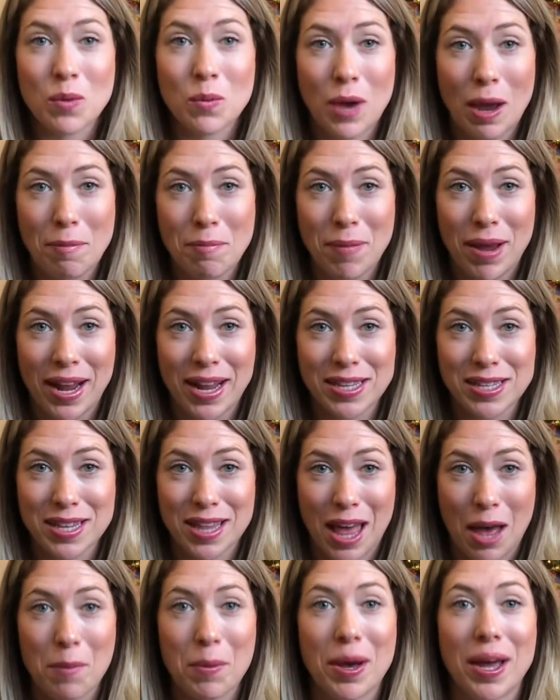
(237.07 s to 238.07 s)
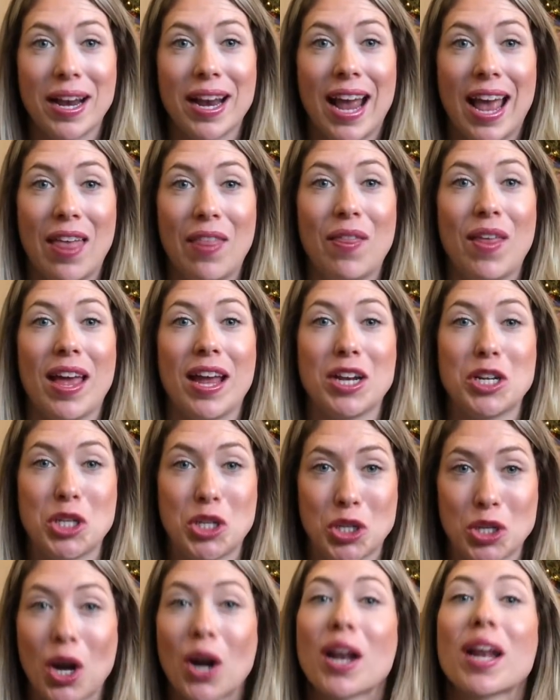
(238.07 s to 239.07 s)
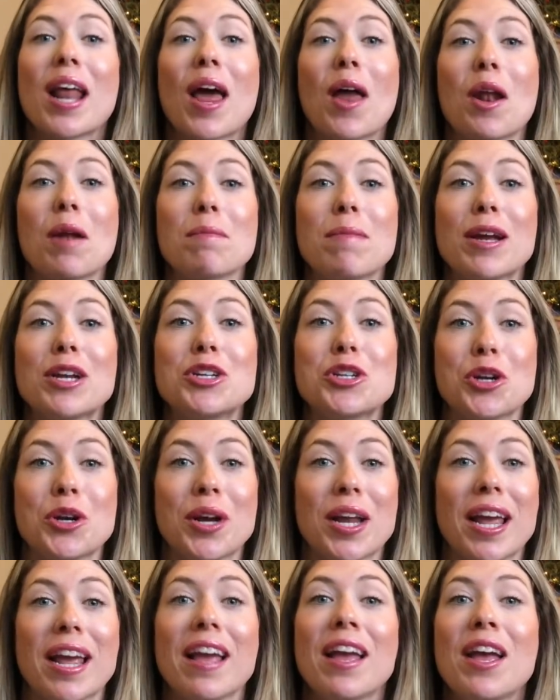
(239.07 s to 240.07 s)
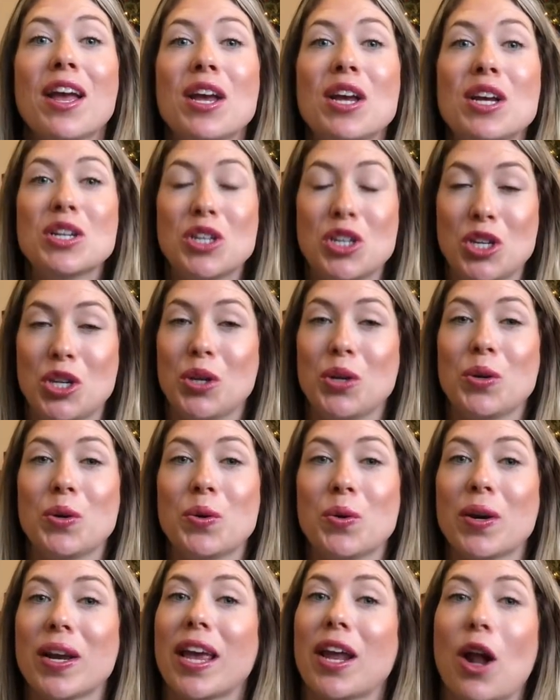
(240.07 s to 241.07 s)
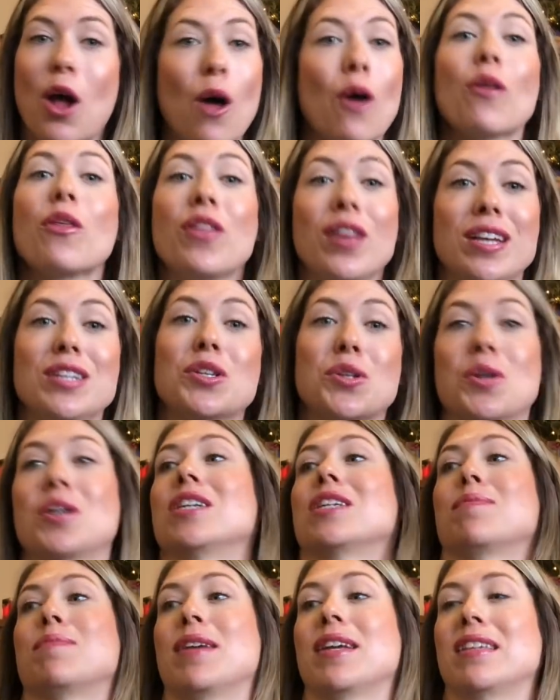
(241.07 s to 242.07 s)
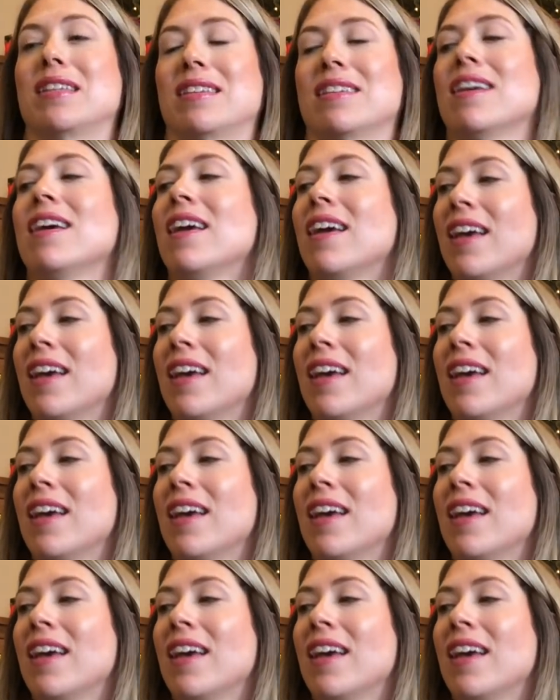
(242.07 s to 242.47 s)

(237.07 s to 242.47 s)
wiped my hands of that one, and then started out on my journey to get all things Christmas.